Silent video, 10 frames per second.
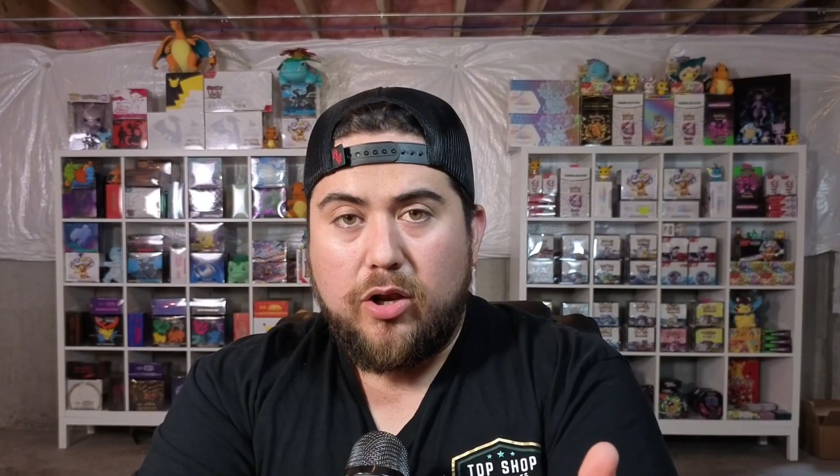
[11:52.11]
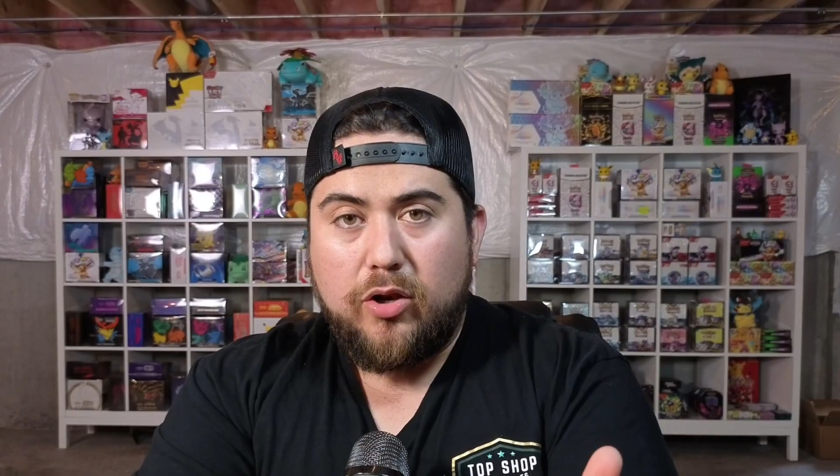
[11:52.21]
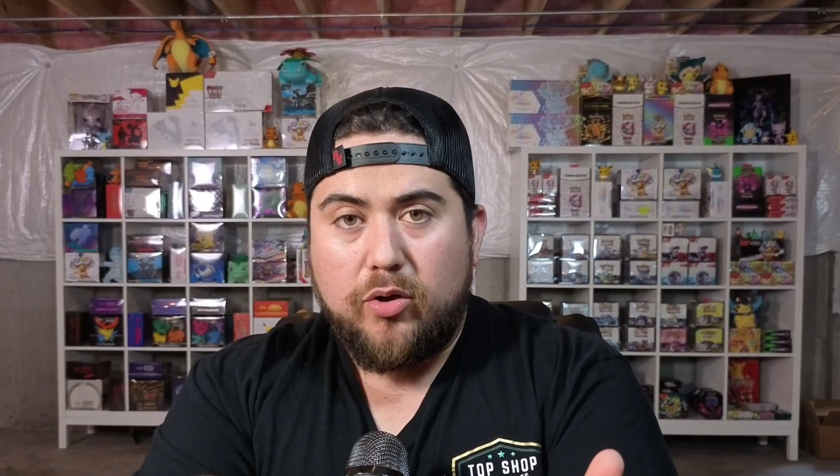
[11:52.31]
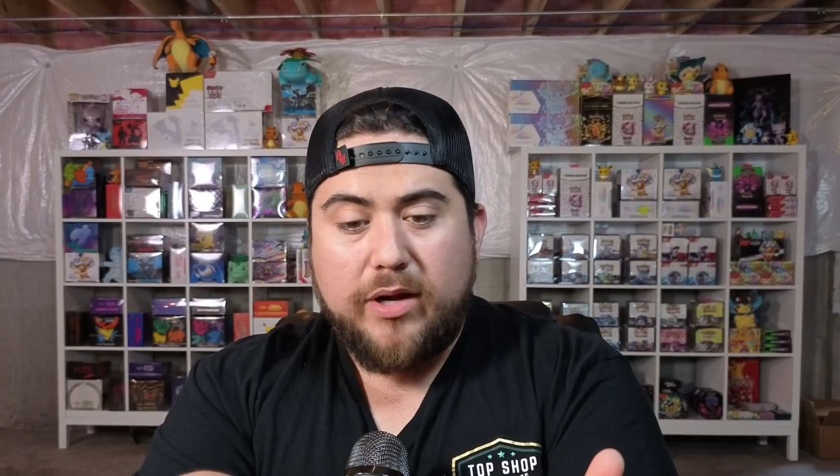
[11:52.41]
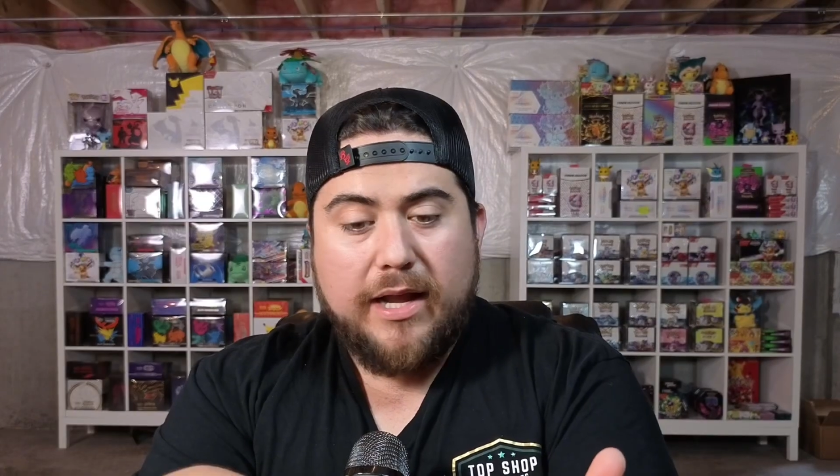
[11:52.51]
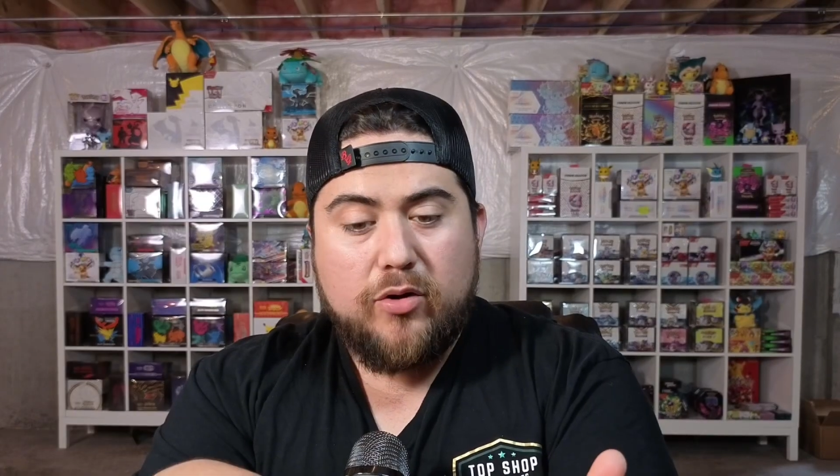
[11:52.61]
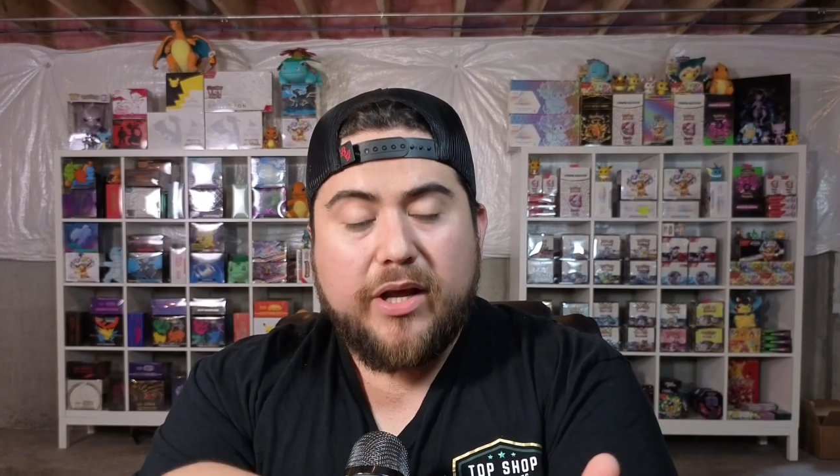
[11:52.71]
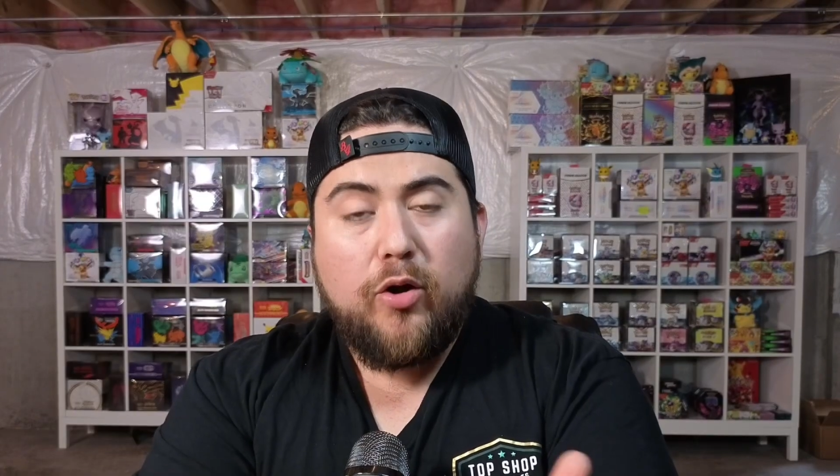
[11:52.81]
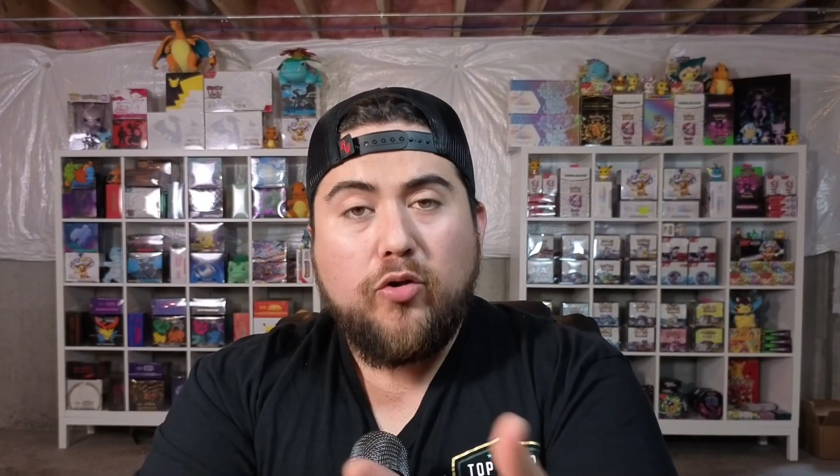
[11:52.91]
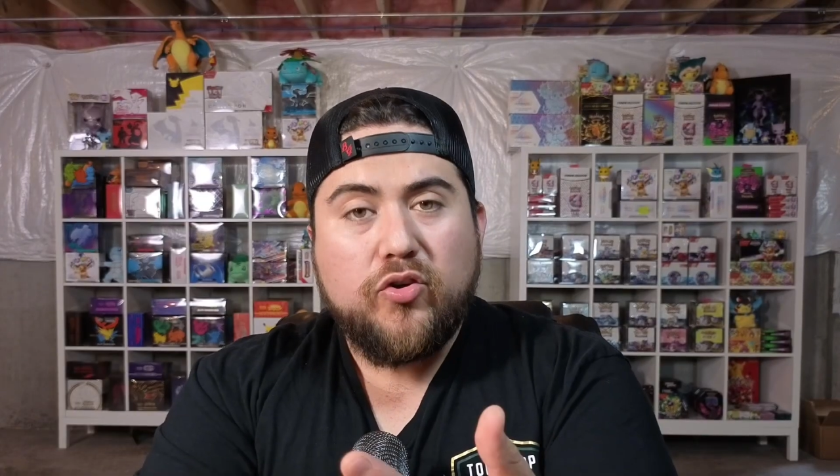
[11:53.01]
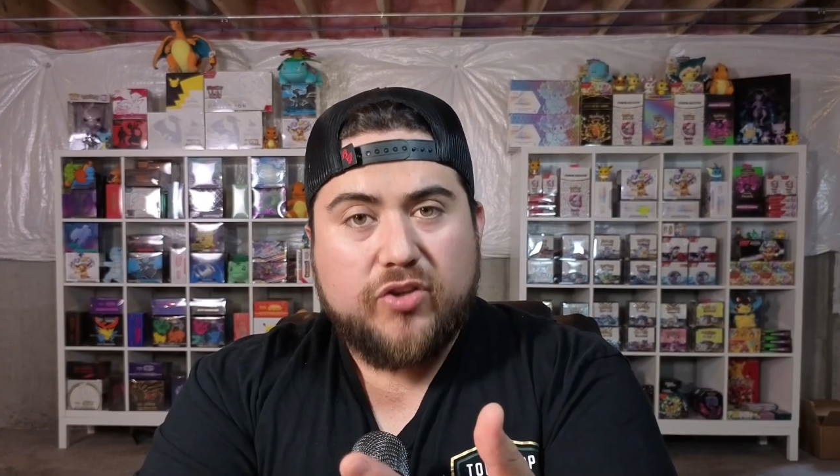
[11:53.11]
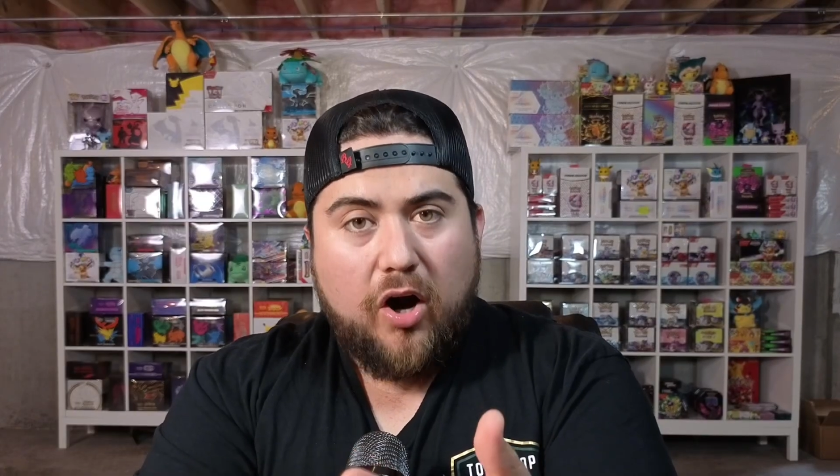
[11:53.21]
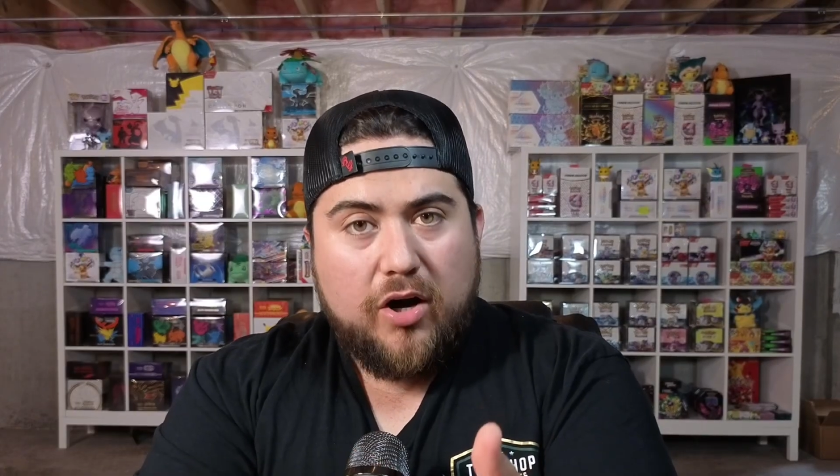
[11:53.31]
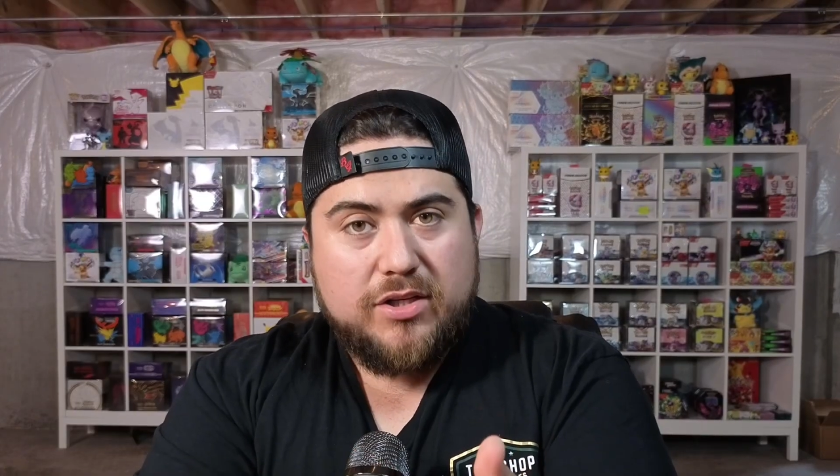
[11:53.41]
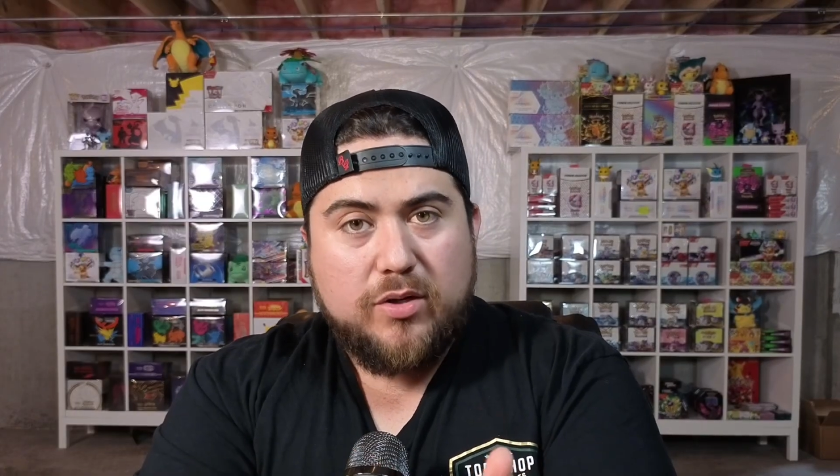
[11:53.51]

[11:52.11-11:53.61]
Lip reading: Look at all those cards,